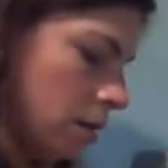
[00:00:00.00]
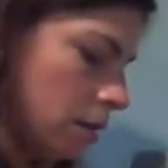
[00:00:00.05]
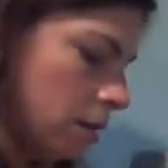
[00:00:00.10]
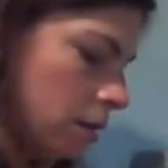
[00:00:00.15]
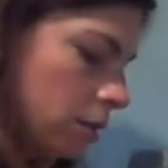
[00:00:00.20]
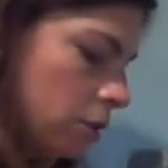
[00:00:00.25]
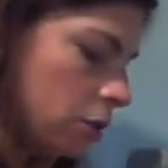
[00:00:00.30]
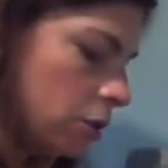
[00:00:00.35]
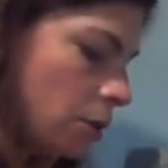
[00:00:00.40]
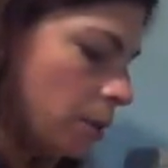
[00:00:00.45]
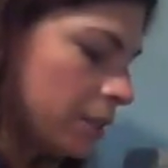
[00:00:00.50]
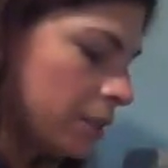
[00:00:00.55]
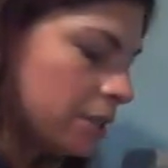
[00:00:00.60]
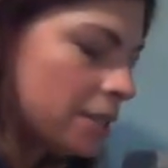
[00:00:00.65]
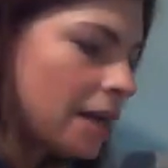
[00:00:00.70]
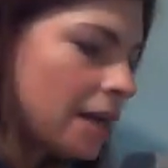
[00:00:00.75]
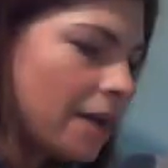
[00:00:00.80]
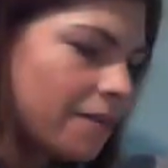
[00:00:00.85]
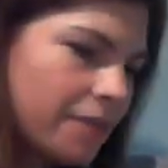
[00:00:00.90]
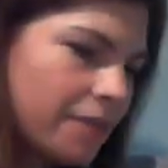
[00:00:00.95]
So it's
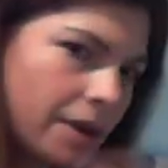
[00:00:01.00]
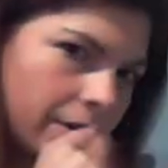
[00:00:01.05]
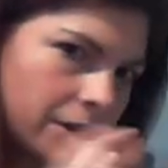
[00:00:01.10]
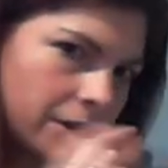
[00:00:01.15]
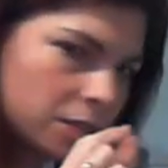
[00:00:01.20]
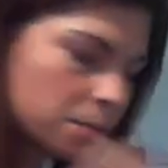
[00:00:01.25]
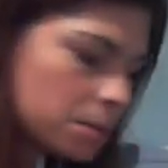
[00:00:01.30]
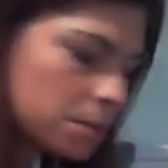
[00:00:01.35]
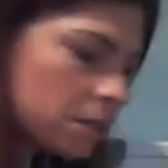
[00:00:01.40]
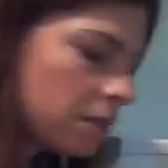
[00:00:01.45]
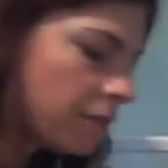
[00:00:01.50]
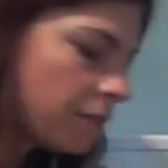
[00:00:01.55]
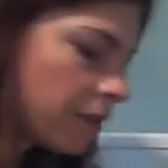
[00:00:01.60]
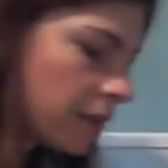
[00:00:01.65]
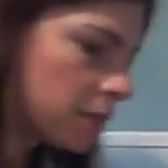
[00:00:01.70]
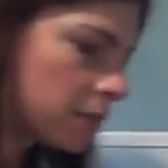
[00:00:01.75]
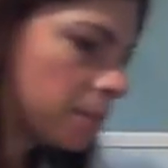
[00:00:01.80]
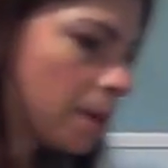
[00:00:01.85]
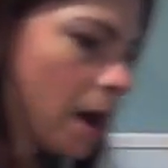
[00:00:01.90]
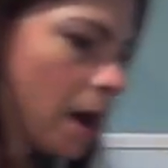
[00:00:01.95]
that very specific
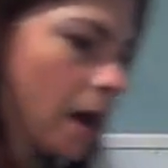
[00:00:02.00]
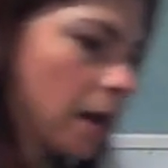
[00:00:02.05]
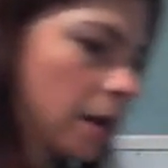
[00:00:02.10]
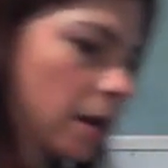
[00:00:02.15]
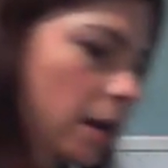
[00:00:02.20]
spot.